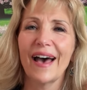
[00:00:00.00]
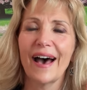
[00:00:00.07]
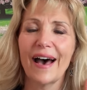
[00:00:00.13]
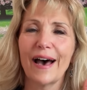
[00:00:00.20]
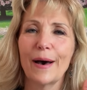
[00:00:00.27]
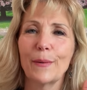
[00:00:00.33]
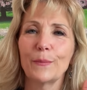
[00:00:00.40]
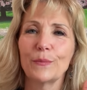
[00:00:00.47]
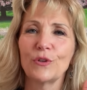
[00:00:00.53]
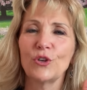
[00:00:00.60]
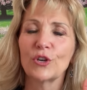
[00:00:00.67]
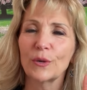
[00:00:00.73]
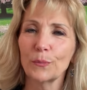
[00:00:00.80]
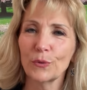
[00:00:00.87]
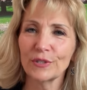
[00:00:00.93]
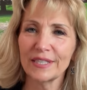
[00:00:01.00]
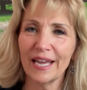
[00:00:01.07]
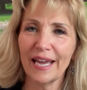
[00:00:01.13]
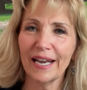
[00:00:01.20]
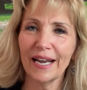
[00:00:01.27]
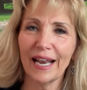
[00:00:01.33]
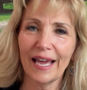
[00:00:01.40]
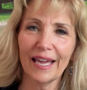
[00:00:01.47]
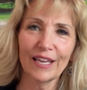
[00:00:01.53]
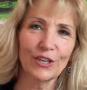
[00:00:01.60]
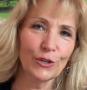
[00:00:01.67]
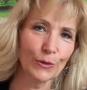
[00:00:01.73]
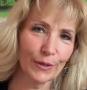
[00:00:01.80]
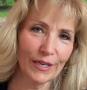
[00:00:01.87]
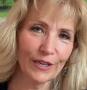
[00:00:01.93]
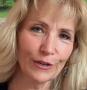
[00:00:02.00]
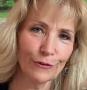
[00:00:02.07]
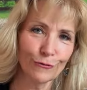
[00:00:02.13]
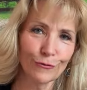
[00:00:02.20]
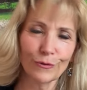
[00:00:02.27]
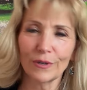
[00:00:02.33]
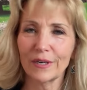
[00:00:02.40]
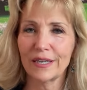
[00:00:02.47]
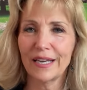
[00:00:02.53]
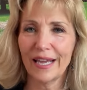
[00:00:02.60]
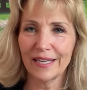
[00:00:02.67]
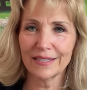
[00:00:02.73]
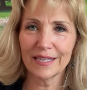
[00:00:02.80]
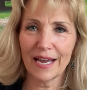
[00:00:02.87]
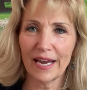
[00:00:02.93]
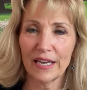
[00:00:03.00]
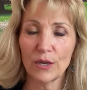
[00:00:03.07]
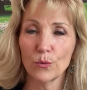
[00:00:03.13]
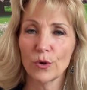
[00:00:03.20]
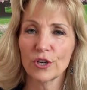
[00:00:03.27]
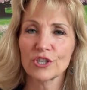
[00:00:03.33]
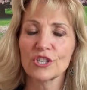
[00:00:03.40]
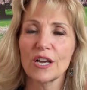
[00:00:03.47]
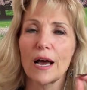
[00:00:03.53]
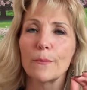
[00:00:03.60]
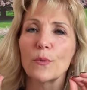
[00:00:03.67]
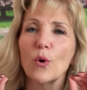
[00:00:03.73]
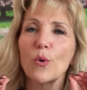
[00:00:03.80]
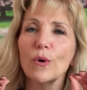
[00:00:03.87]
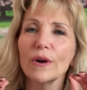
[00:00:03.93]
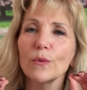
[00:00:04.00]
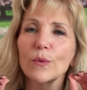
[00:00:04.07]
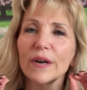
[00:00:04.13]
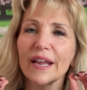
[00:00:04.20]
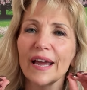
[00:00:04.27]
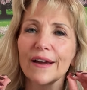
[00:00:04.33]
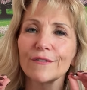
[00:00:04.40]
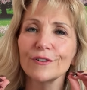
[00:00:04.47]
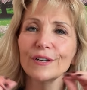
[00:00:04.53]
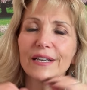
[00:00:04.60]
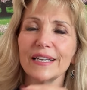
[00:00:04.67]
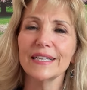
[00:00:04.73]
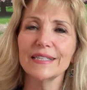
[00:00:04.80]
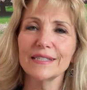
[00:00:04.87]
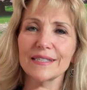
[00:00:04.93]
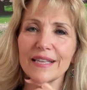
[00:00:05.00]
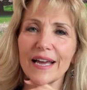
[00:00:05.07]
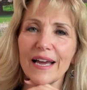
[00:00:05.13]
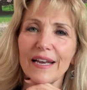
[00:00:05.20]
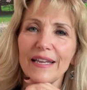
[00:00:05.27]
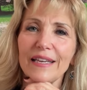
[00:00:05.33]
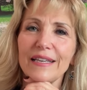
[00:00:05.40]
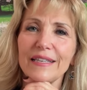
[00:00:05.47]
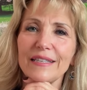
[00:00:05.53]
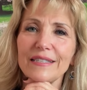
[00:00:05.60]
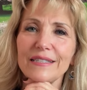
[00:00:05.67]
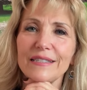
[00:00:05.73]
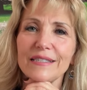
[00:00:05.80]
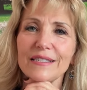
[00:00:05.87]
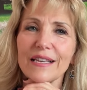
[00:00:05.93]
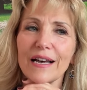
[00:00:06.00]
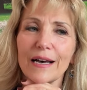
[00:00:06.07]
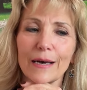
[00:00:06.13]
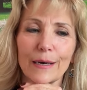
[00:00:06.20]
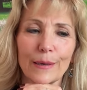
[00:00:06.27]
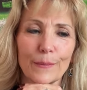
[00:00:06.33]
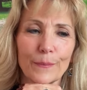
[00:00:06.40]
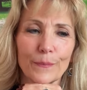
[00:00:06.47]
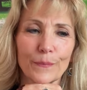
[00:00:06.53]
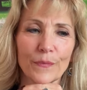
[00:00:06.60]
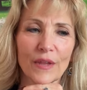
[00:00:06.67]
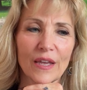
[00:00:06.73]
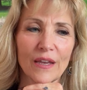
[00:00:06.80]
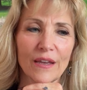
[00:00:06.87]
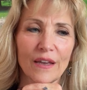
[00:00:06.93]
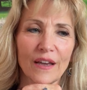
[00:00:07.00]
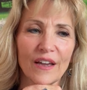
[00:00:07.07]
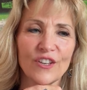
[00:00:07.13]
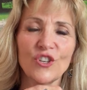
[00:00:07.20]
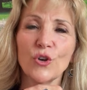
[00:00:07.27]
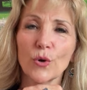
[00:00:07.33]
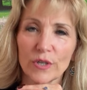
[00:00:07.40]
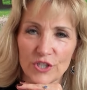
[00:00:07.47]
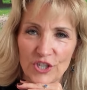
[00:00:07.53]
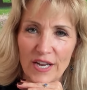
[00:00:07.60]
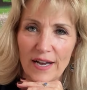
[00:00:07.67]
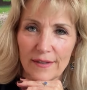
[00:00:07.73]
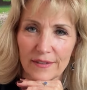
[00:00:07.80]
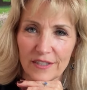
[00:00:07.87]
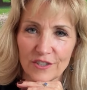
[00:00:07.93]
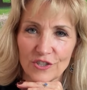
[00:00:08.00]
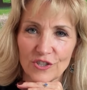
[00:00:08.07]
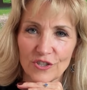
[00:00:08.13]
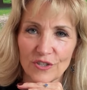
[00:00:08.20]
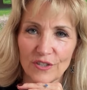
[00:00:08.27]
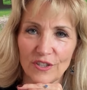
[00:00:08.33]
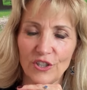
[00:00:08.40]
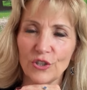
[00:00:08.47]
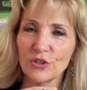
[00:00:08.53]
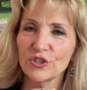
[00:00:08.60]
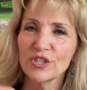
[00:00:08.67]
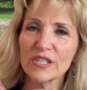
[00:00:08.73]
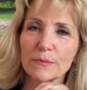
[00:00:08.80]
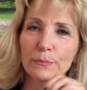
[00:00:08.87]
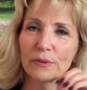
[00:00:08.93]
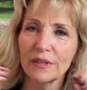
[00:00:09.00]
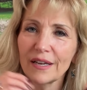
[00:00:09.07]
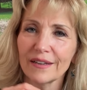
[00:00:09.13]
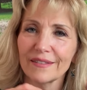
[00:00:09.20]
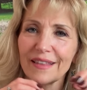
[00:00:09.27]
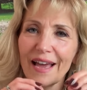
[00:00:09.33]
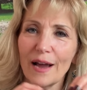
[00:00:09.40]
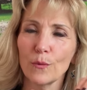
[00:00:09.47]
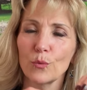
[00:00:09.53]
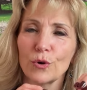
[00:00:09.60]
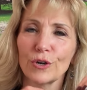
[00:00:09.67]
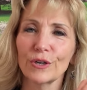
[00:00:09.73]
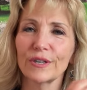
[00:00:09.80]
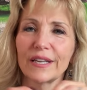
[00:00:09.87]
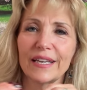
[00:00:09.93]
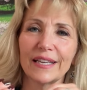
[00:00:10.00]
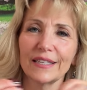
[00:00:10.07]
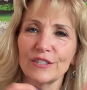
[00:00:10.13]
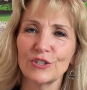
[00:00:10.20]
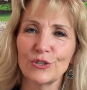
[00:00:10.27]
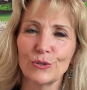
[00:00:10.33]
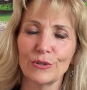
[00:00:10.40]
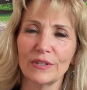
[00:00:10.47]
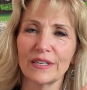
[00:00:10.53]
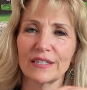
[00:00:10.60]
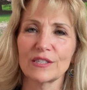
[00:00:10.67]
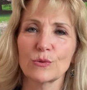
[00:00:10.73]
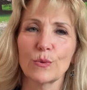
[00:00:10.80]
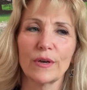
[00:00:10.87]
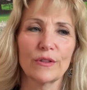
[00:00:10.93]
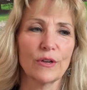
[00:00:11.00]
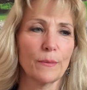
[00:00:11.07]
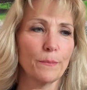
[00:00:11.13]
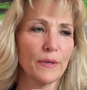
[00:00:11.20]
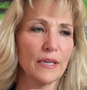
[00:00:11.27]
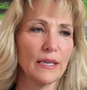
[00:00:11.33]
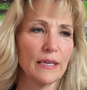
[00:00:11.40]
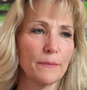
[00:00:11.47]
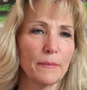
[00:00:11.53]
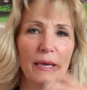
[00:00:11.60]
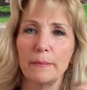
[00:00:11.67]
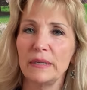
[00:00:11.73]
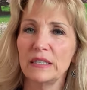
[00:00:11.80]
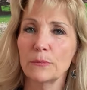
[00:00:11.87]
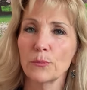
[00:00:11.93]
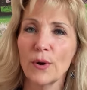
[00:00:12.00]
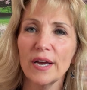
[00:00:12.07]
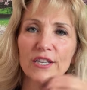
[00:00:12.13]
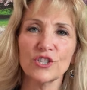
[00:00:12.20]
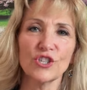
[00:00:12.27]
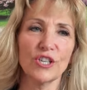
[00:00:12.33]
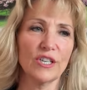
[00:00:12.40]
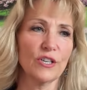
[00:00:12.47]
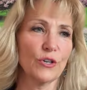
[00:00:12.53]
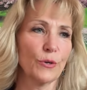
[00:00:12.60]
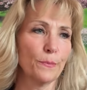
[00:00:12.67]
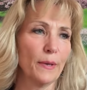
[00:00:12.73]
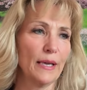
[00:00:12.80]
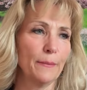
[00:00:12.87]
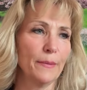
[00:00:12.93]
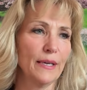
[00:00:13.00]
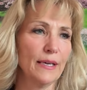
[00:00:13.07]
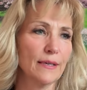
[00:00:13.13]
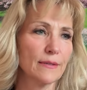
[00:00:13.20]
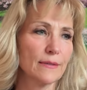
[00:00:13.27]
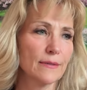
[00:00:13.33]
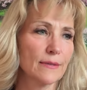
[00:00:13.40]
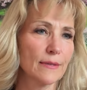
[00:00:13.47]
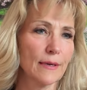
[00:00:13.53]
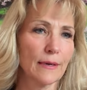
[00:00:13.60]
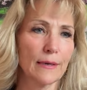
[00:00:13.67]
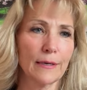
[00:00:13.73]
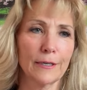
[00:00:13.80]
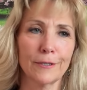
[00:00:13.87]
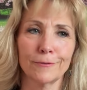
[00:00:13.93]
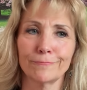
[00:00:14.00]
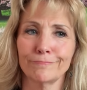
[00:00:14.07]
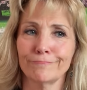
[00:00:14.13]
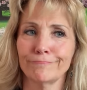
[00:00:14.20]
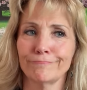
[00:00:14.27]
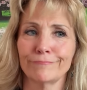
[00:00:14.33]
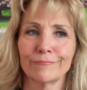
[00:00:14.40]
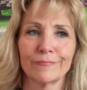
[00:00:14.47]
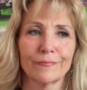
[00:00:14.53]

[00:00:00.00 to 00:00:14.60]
um, you can pretend like you're here for an anxiety workshop or whatever it is that is um, your challenge. You know, just plug that word into this, whether it be maybe depression or maybe it's um,